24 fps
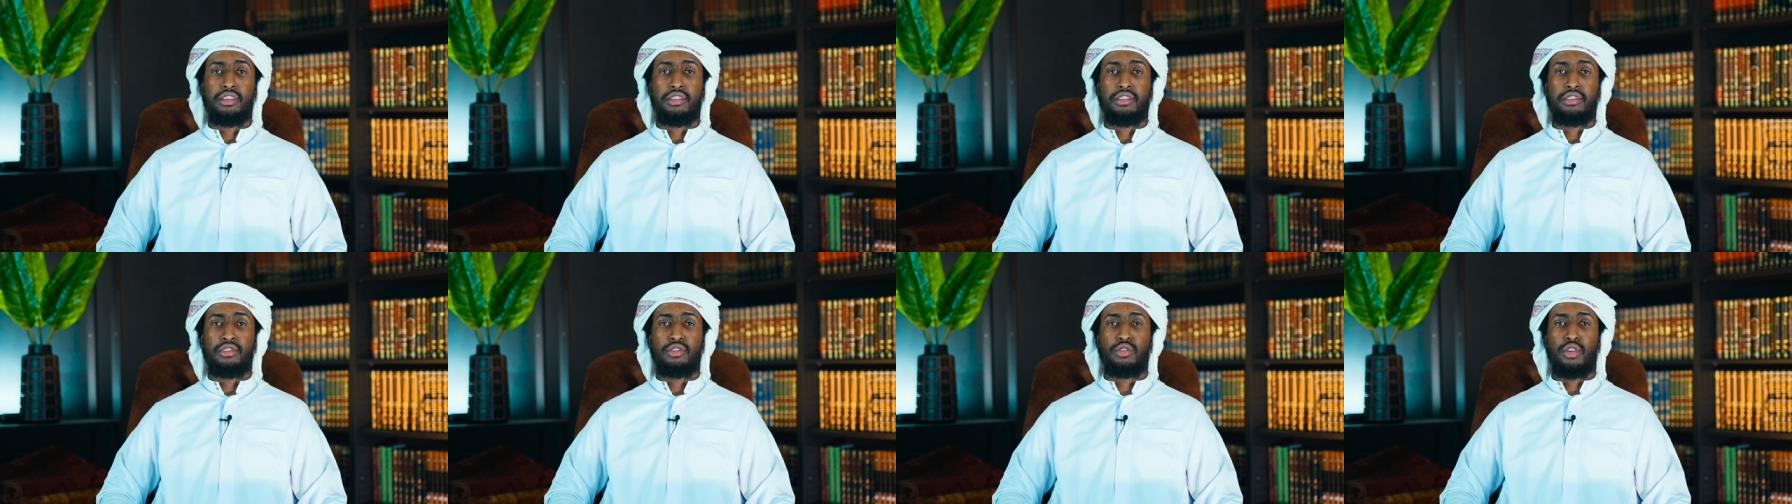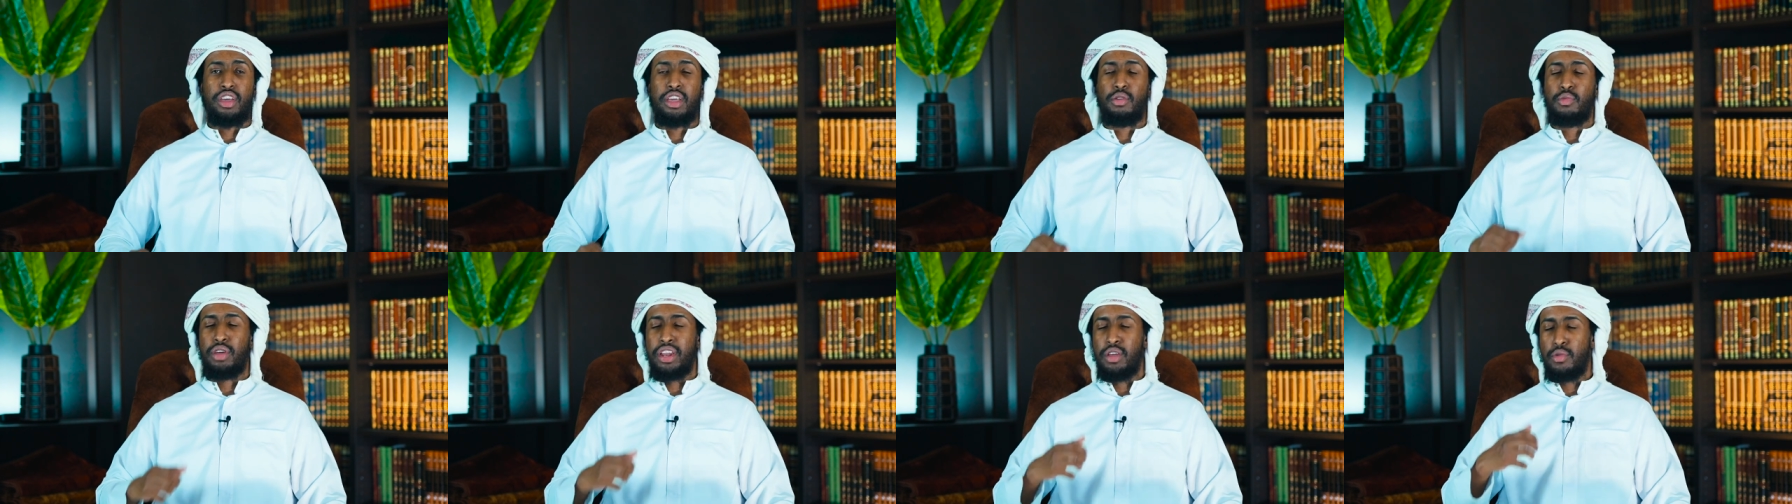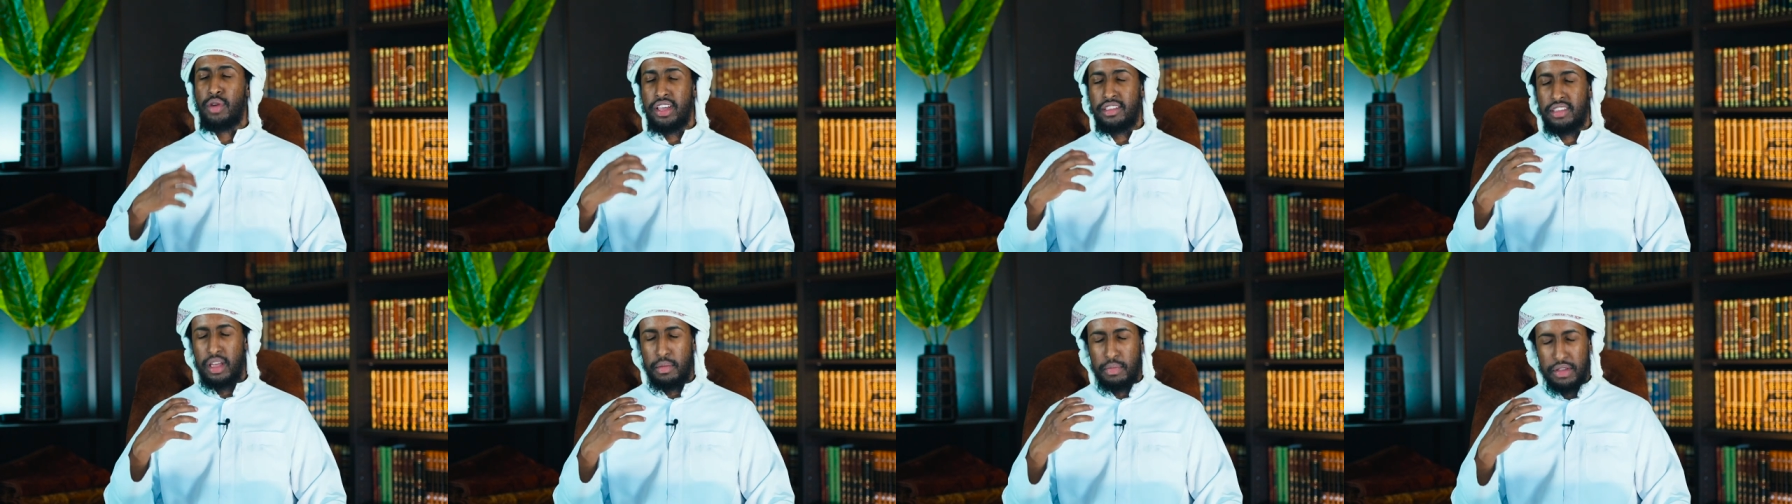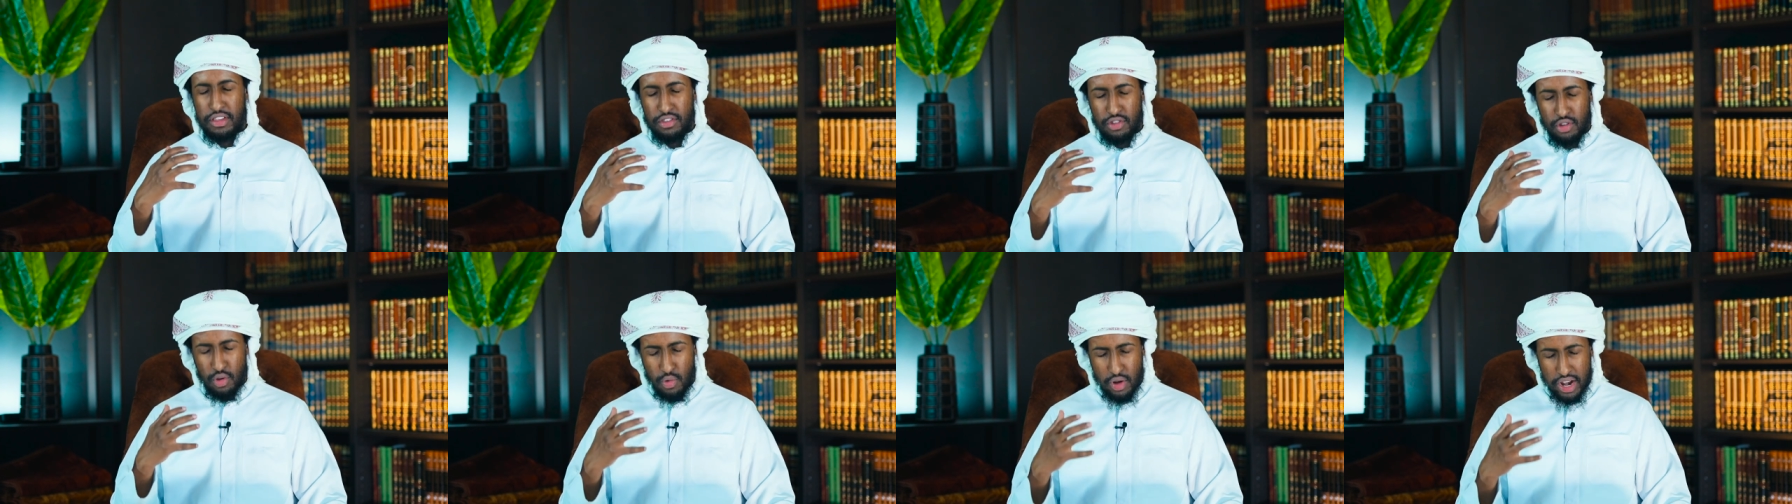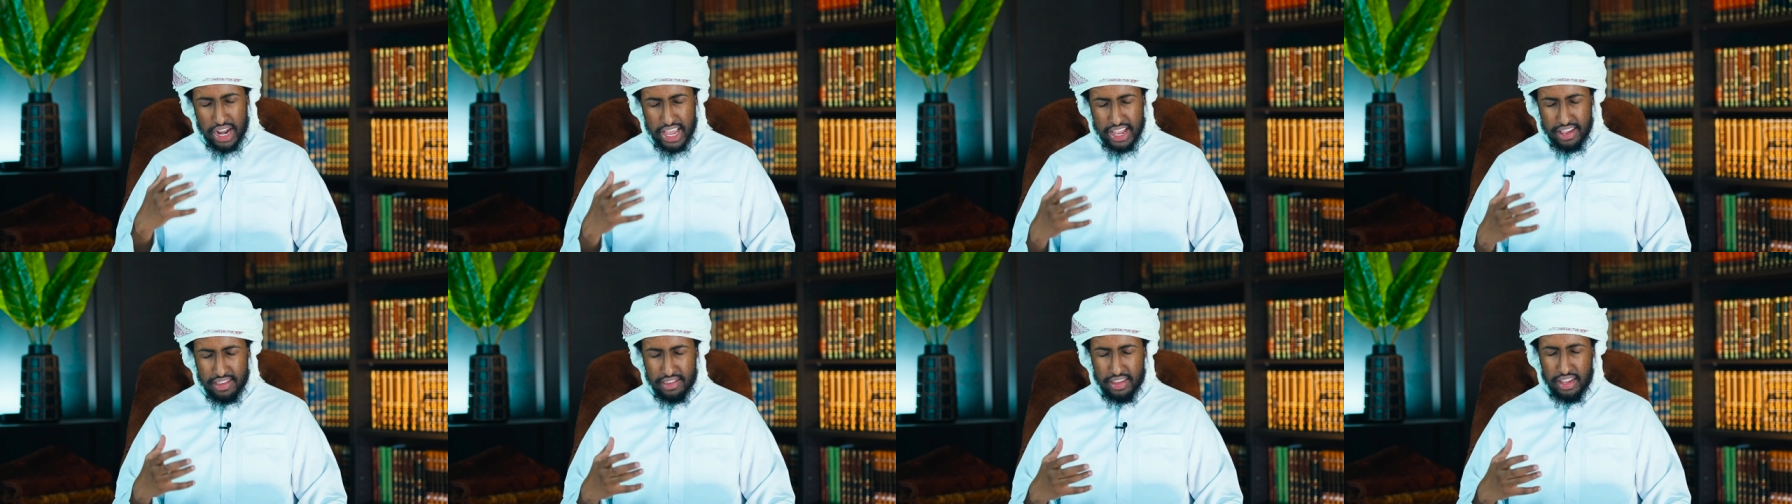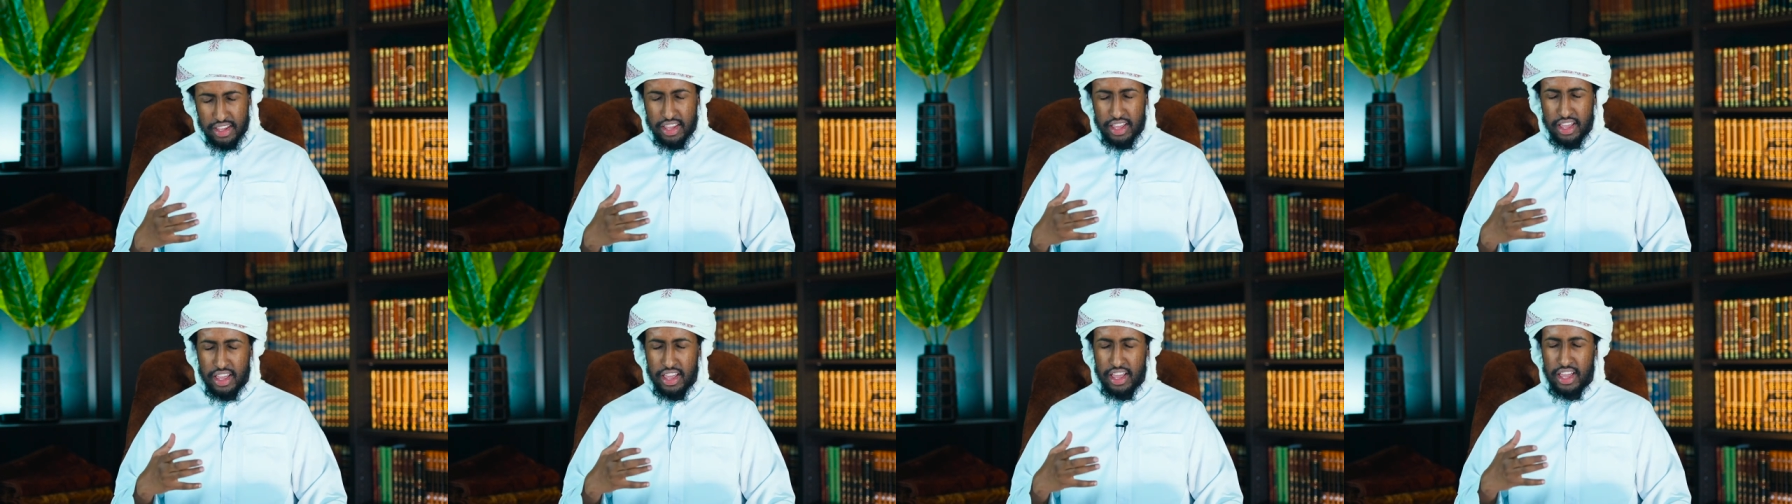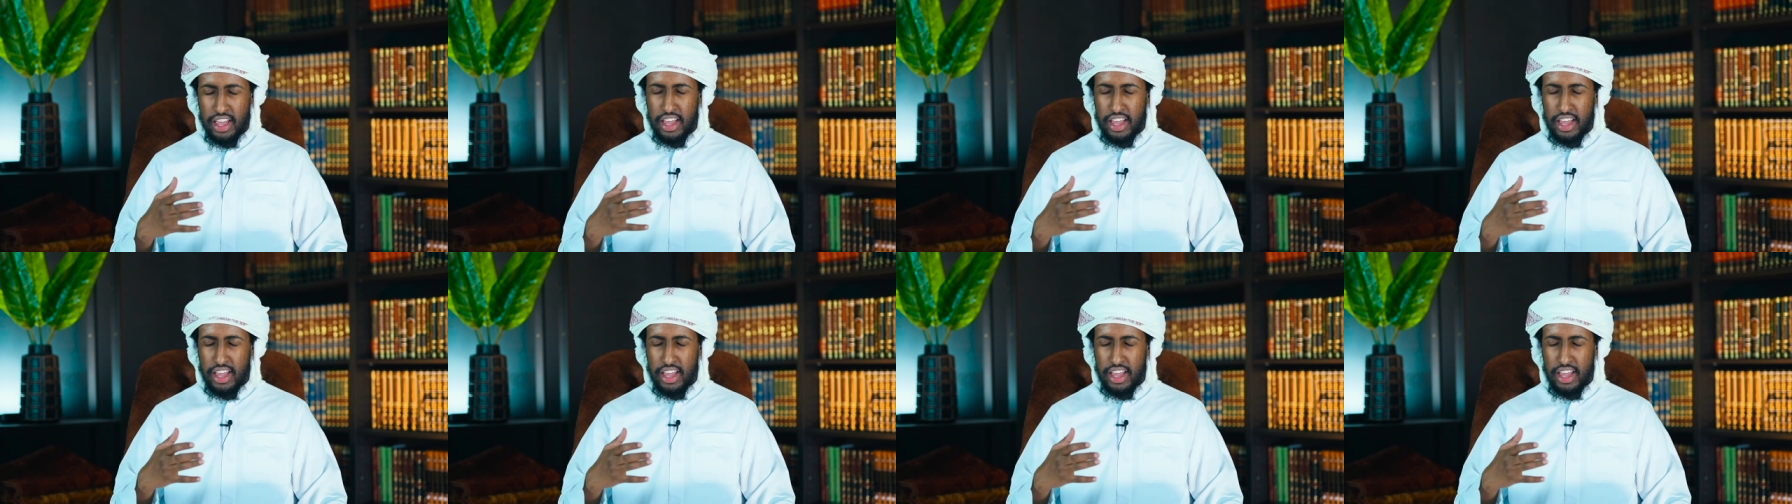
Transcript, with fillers: So he, when he wakes up, he's so lazy.